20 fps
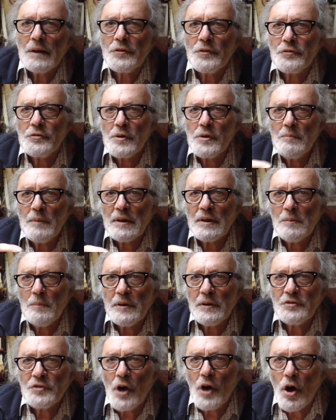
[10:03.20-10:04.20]
A
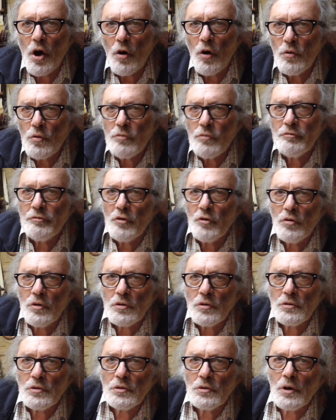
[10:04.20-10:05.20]
3mm hole
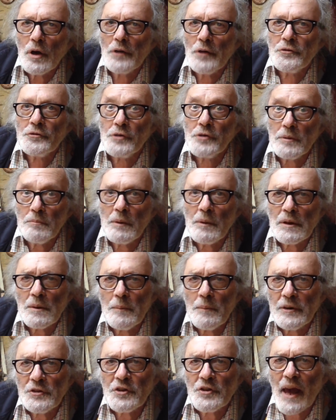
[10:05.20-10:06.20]
for a
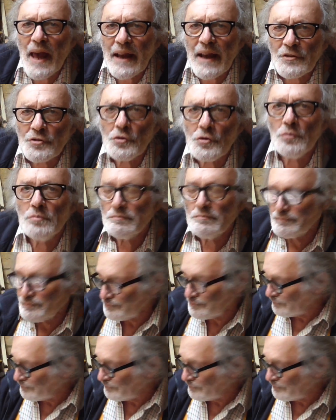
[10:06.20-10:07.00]
3mm axle,